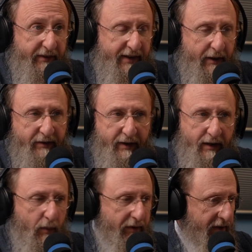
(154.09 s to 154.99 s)
It sounds
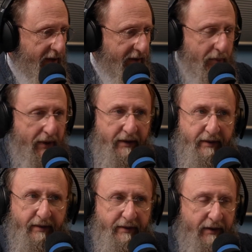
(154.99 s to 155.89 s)
like it was an
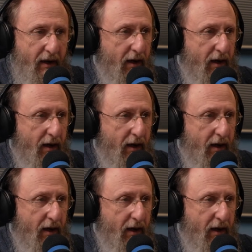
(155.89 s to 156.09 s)
independent